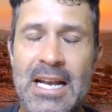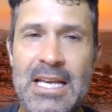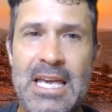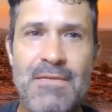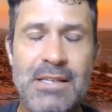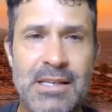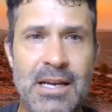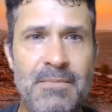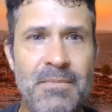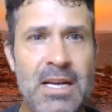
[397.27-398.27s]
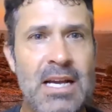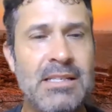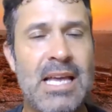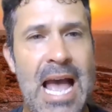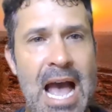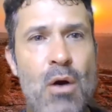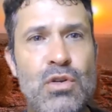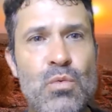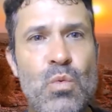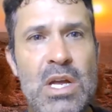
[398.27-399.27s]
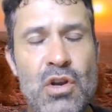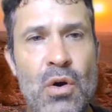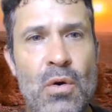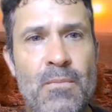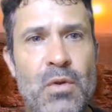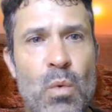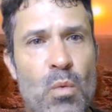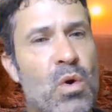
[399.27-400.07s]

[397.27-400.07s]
And Akiva said, he's like, how do we know